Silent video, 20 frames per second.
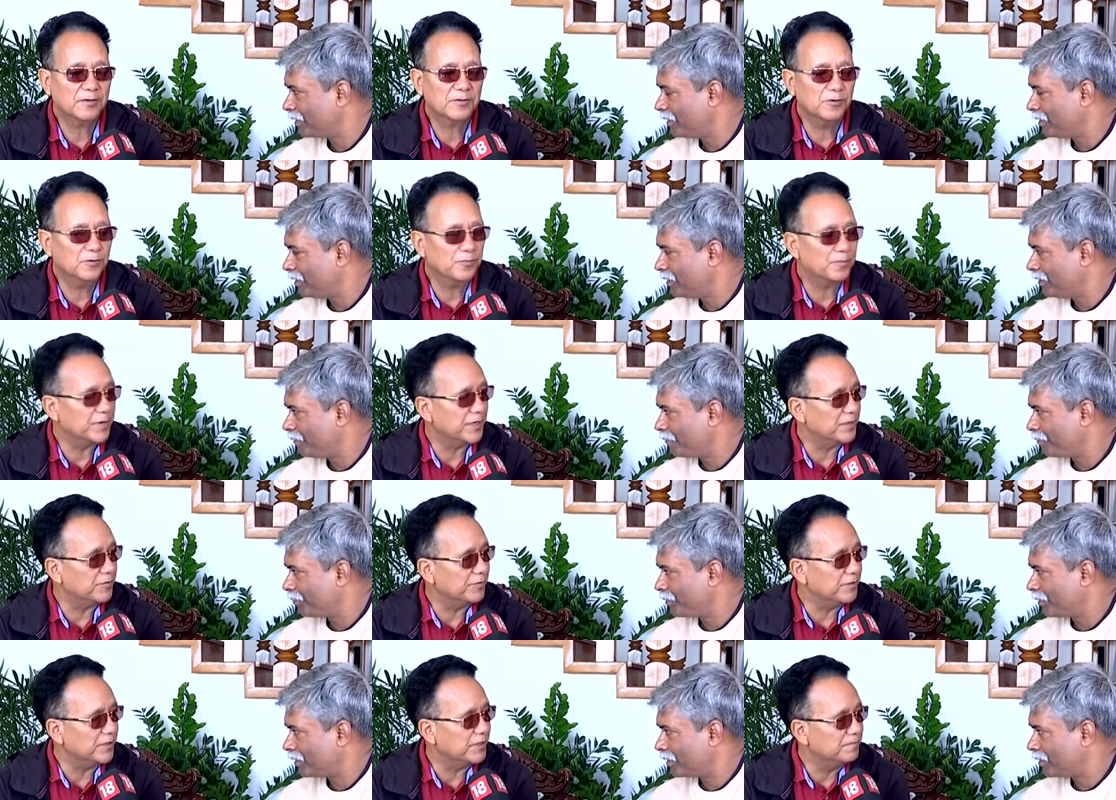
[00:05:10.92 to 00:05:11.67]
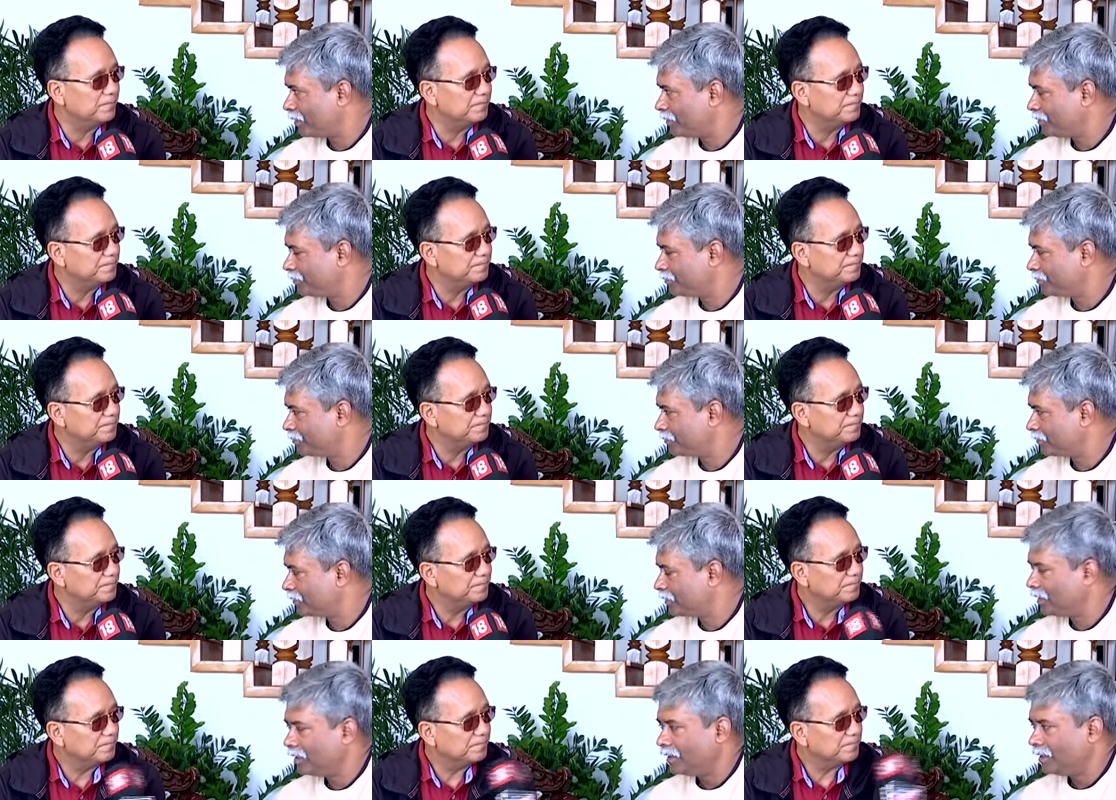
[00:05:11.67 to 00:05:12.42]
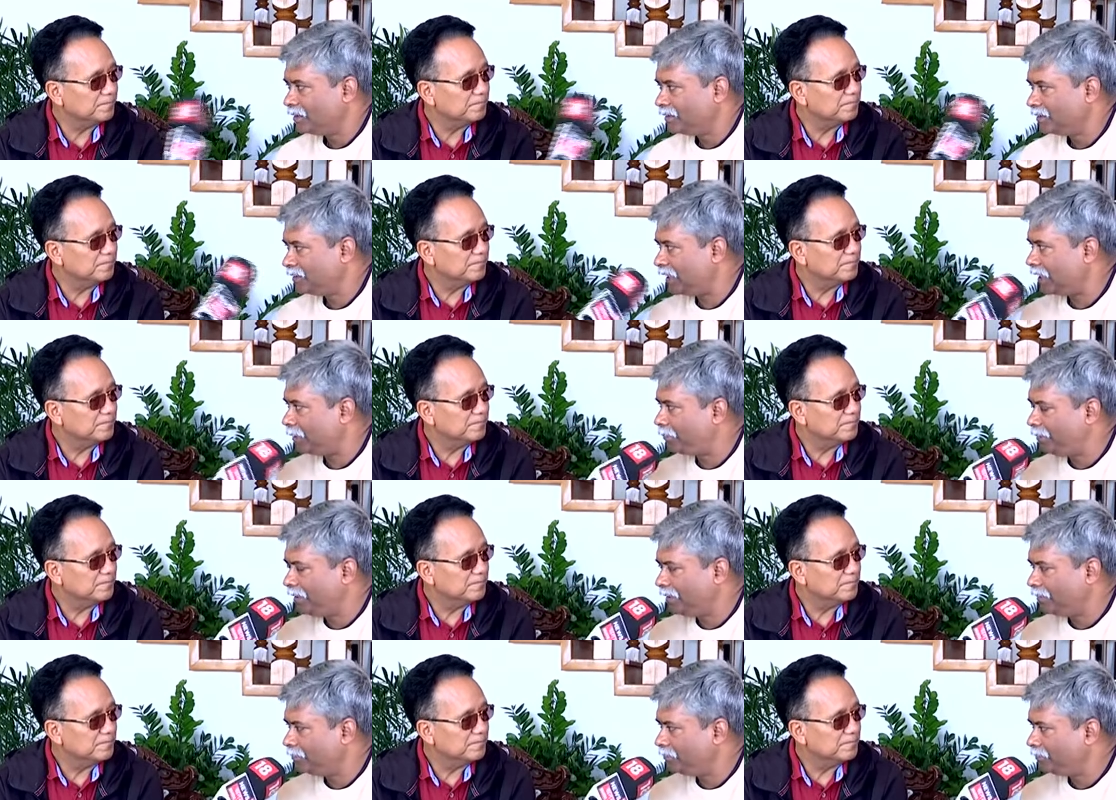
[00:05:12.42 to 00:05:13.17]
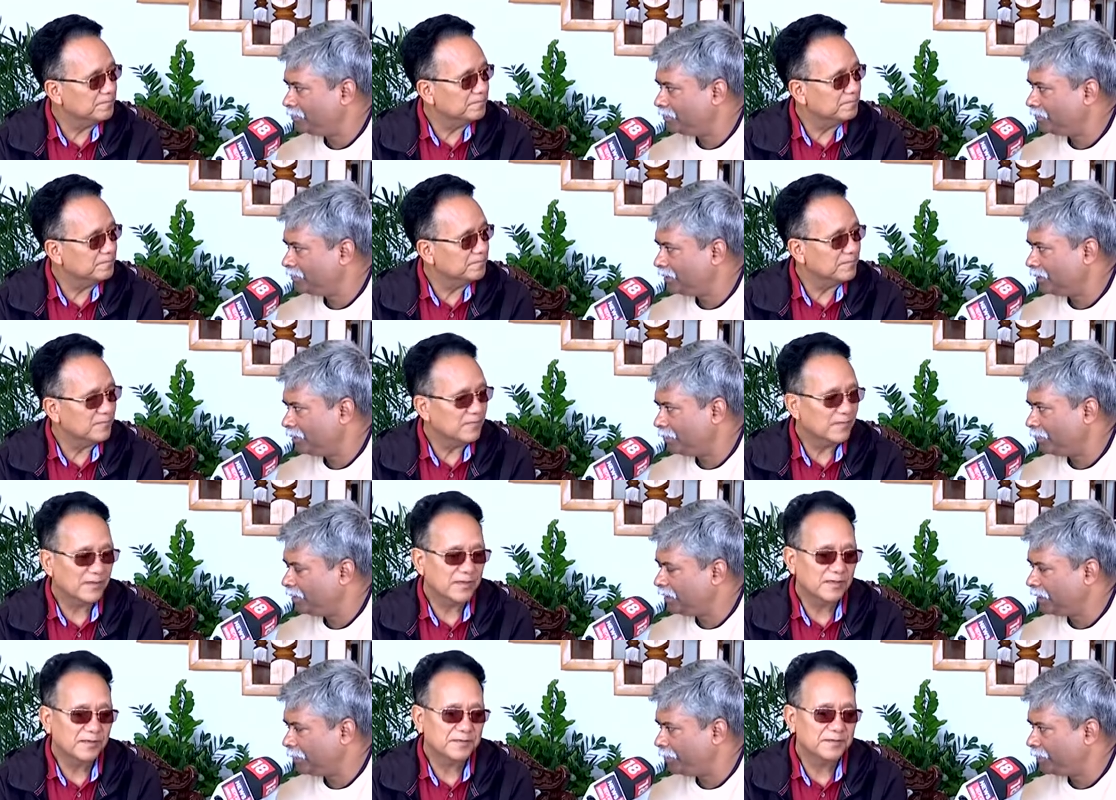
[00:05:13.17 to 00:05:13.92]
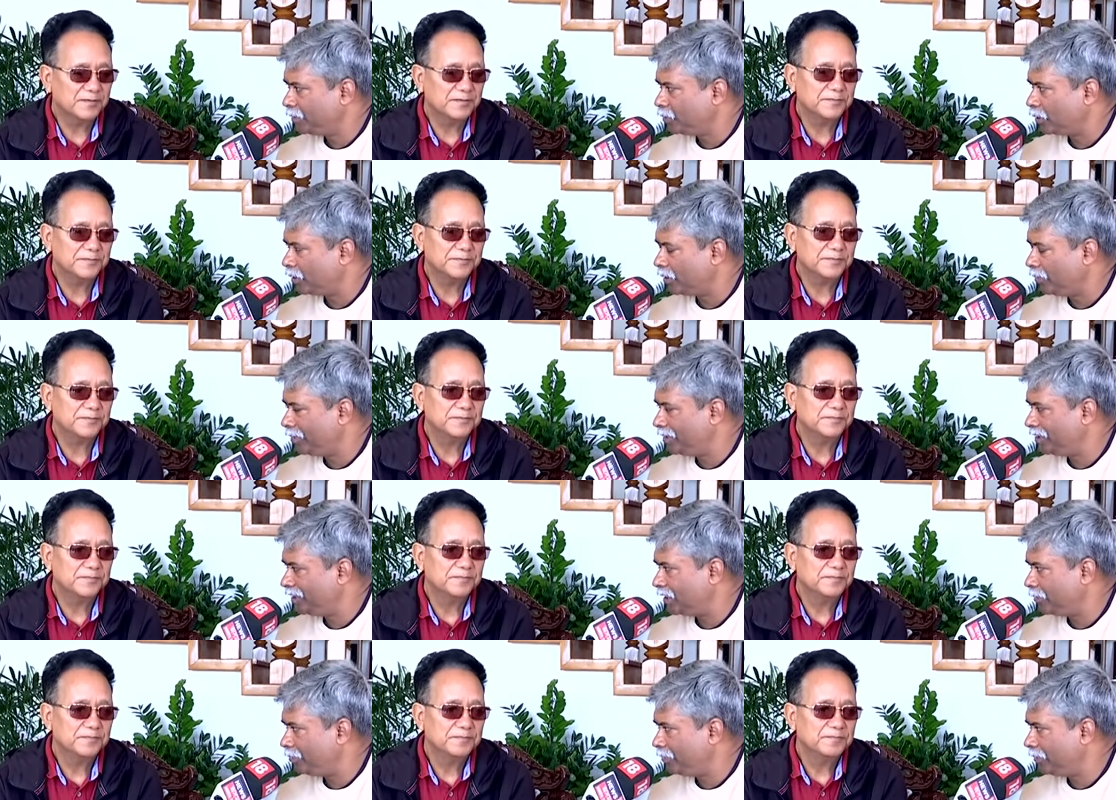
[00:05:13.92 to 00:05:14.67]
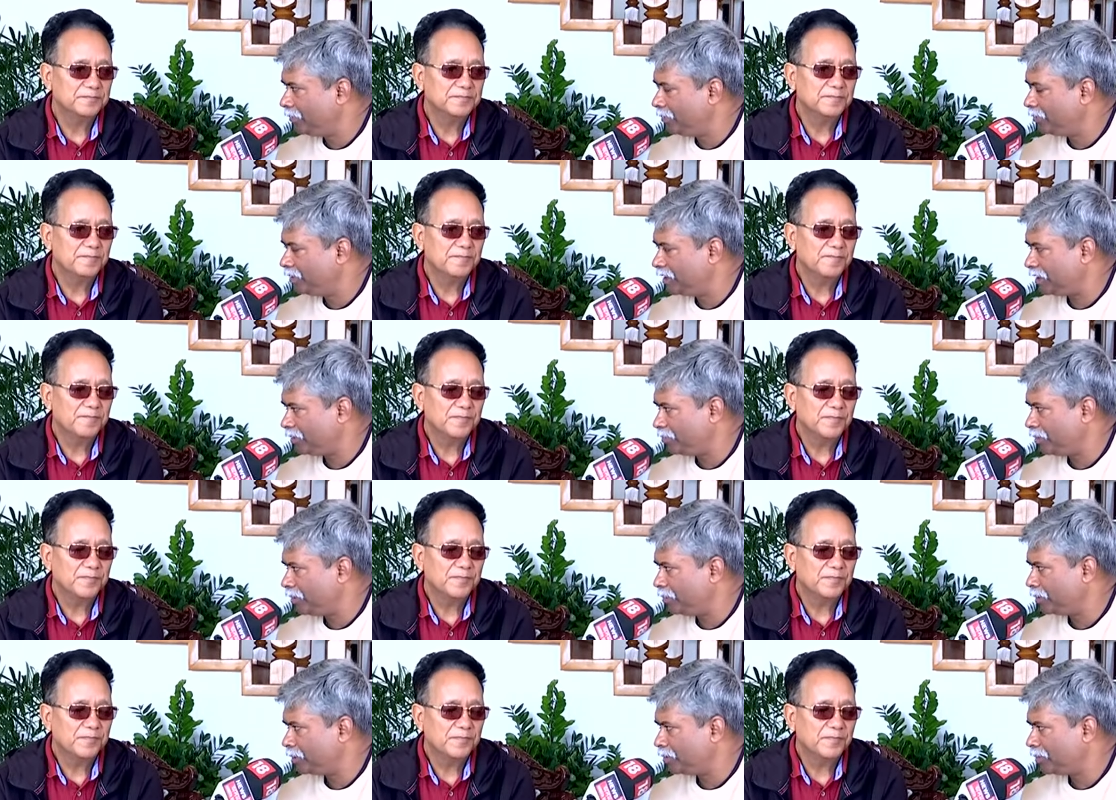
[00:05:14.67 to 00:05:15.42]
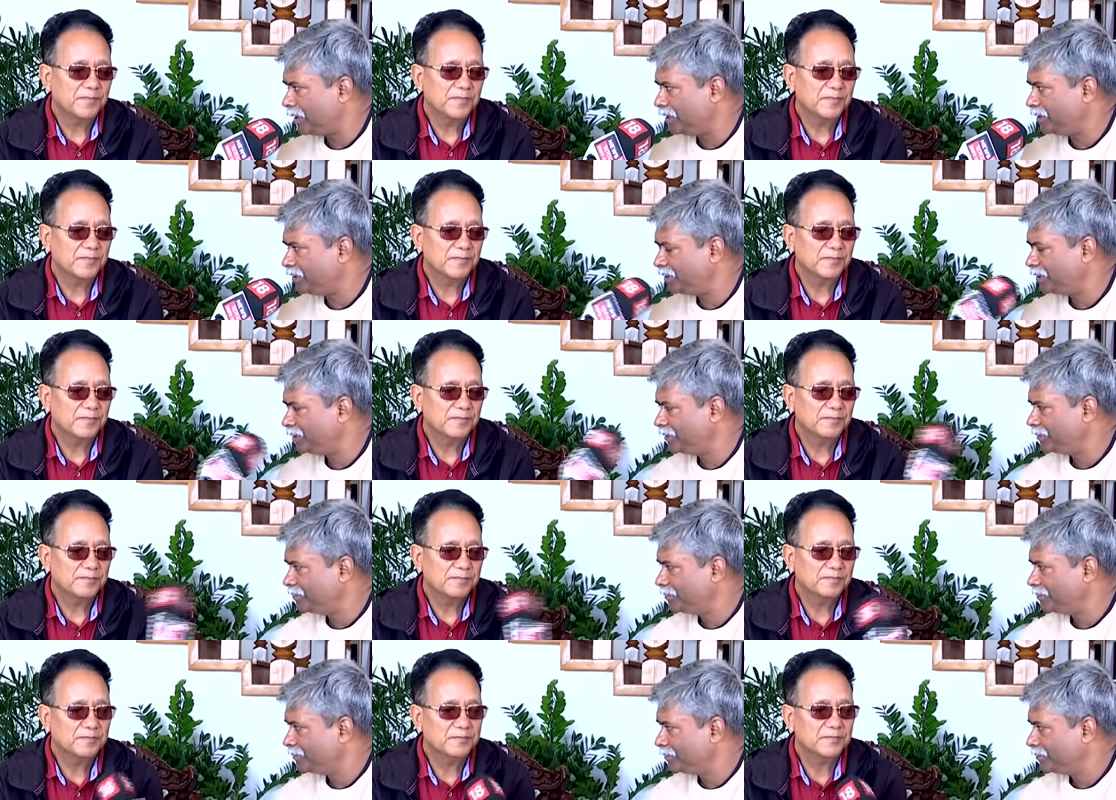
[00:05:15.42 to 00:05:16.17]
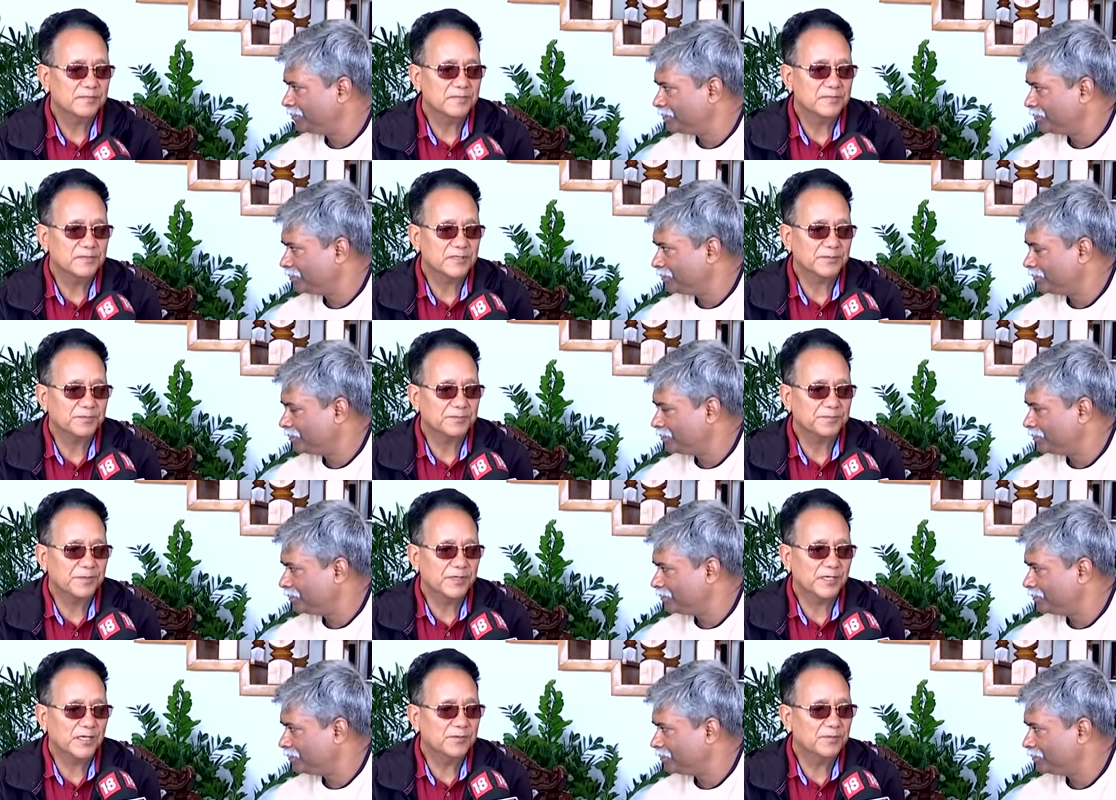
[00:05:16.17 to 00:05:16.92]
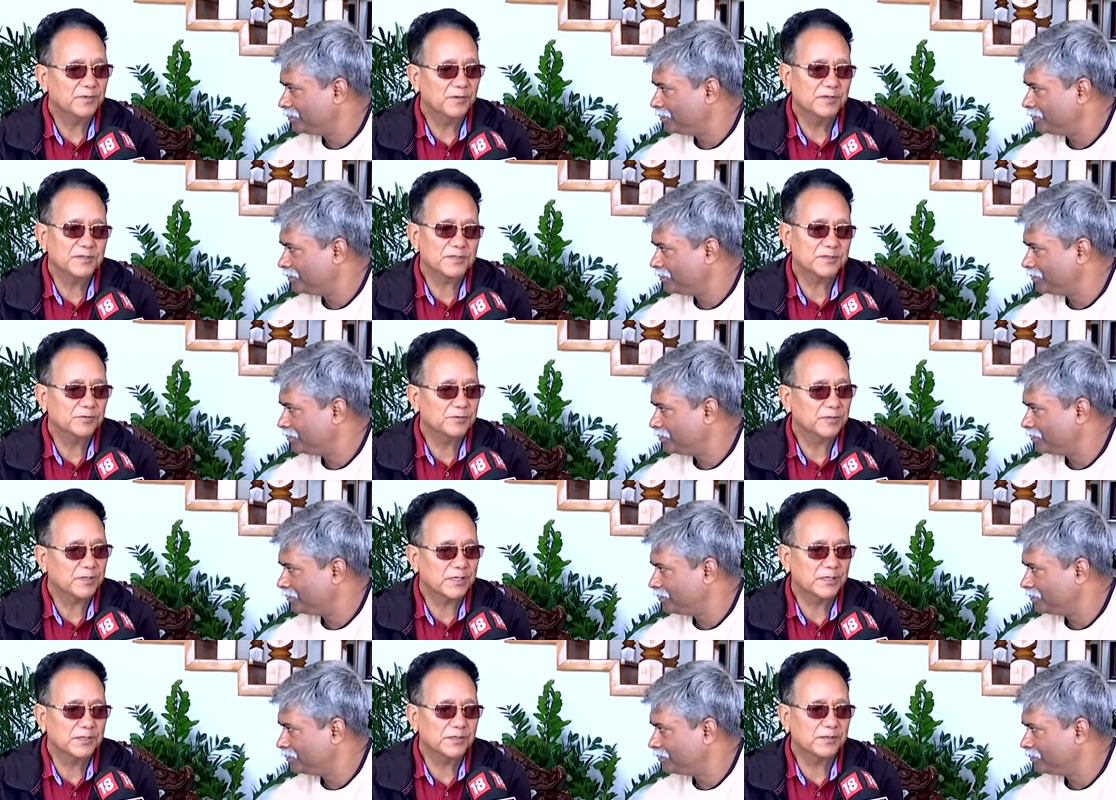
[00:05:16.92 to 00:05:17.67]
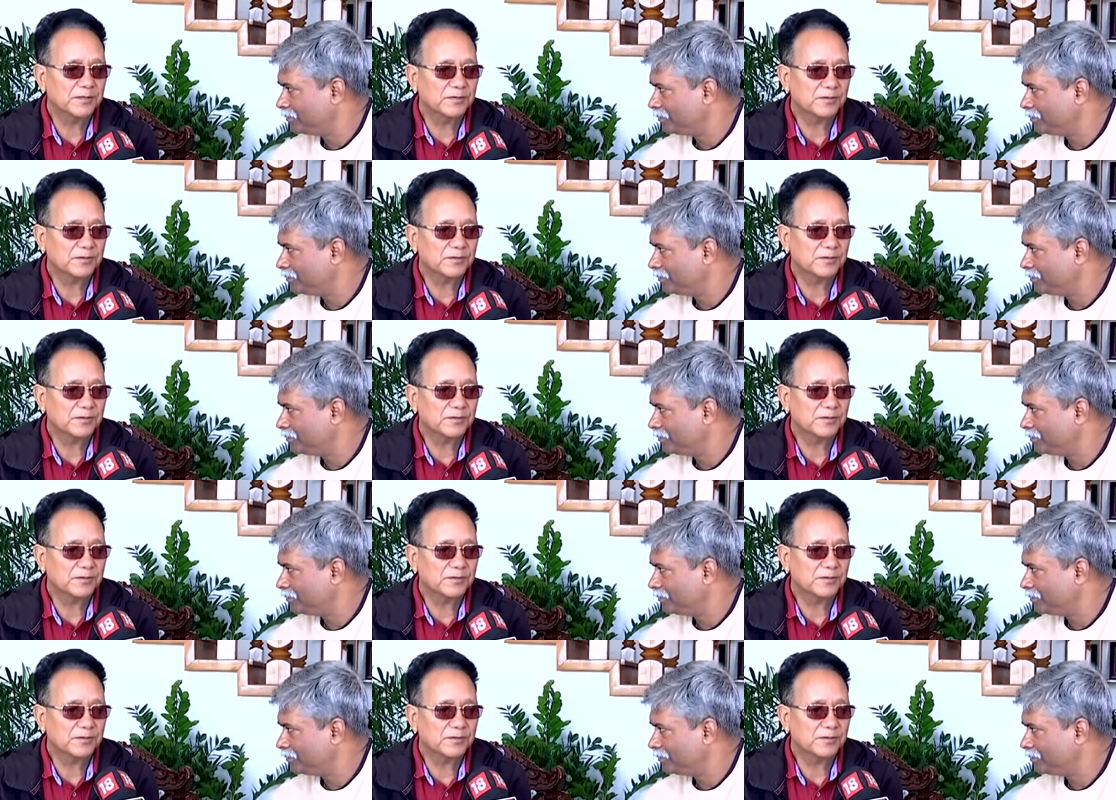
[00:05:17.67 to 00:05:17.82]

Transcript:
Speaker 1: cooperate with them.
Speaker 2: Z P M? B J P is okay with Z P M if Z P M requires?
Speaker 1: Z P M also we can